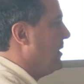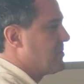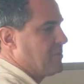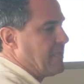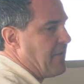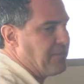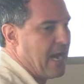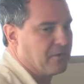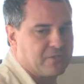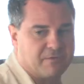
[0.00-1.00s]
what's
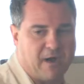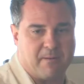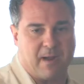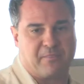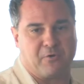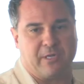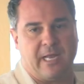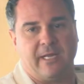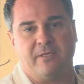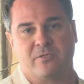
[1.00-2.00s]
10,000 divided by 30
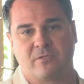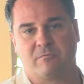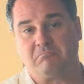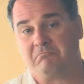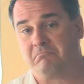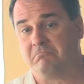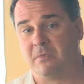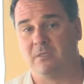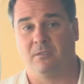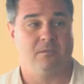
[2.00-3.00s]
days?
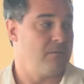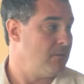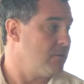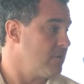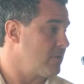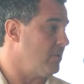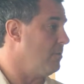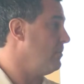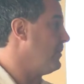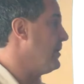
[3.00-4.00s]

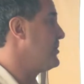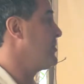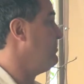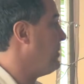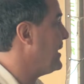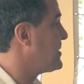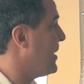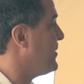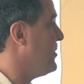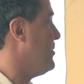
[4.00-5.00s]
So there's, based
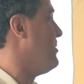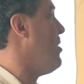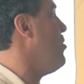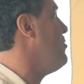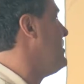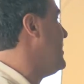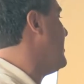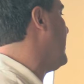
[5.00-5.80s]
on your home and